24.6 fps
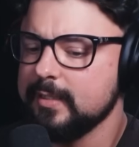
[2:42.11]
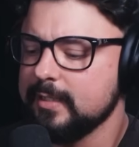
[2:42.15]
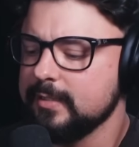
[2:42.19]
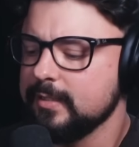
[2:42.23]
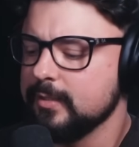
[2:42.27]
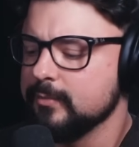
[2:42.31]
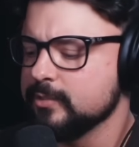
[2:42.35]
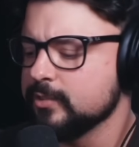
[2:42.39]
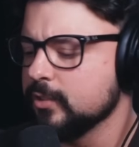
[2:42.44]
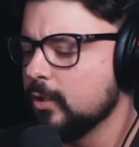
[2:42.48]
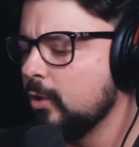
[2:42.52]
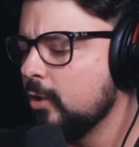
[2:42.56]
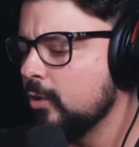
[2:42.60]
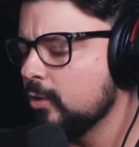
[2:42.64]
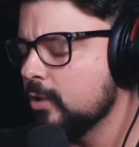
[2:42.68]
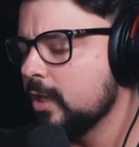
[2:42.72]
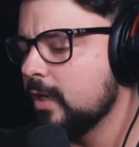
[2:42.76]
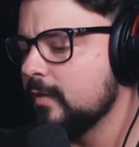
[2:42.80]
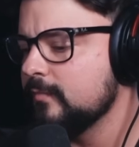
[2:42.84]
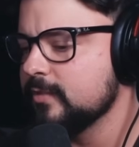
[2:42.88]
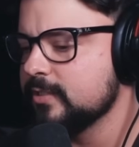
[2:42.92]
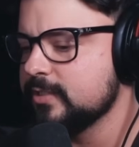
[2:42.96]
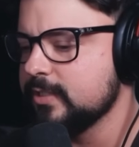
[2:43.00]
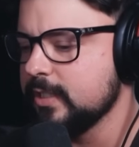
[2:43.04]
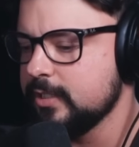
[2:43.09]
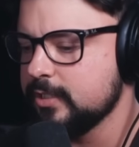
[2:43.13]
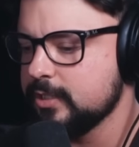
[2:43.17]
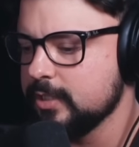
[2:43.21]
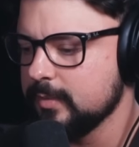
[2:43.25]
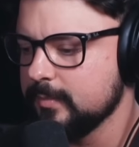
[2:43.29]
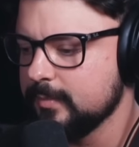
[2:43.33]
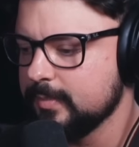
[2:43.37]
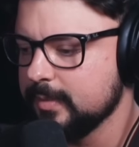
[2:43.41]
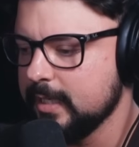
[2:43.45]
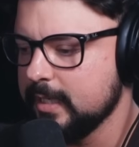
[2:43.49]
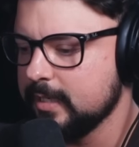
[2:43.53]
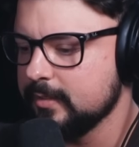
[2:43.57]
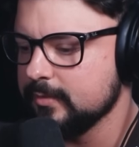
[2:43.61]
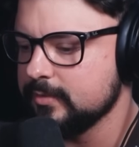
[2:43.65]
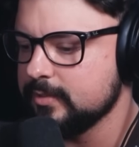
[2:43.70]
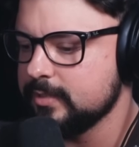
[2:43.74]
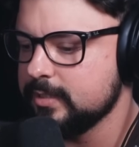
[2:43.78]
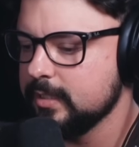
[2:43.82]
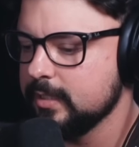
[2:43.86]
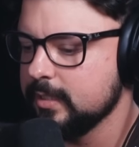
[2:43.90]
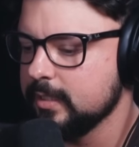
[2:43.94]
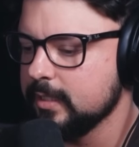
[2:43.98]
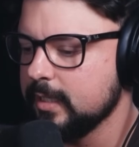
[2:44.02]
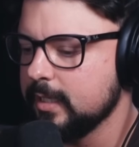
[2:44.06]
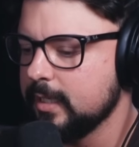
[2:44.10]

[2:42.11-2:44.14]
And there was a whole conversation about